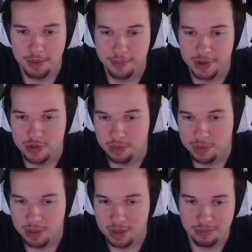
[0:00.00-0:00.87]
This one
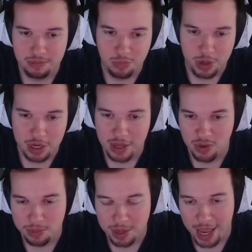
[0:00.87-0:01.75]
would have been weird. That
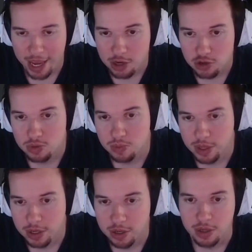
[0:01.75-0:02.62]
would have been extra
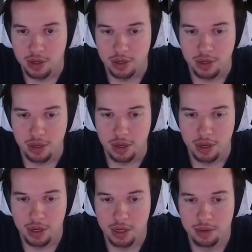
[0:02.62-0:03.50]
weird.
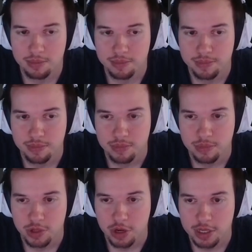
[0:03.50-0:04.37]

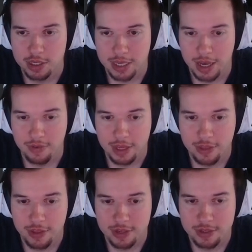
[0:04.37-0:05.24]
So honestly, having
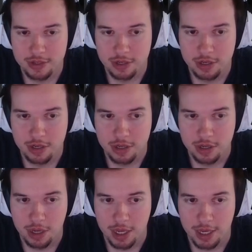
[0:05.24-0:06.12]
like this card
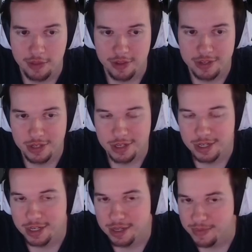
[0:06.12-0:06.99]
and this
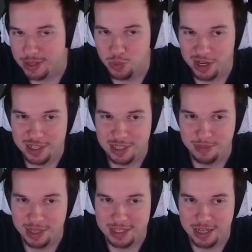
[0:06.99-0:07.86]
card, as weird as
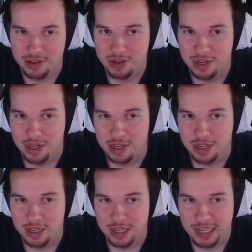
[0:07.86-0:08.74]
this may sound,
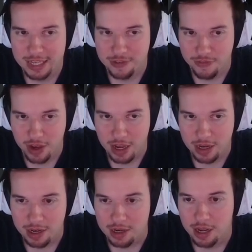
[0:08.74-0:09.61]
is
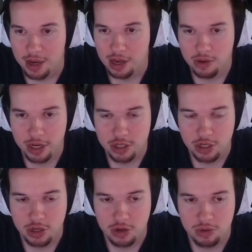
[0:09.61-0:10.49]
fine. Now I don't
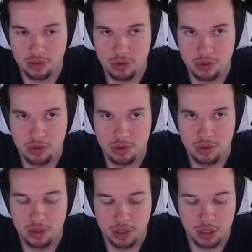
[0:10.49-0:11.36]
actually know.
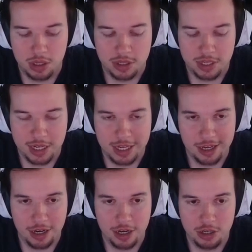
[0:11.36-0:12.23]
Did I get
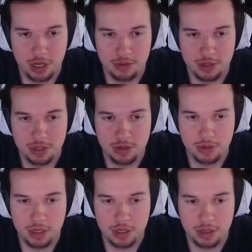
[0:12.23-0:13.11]
contract with the
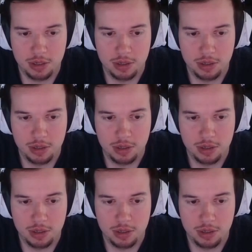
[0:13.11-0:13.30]
Zodia?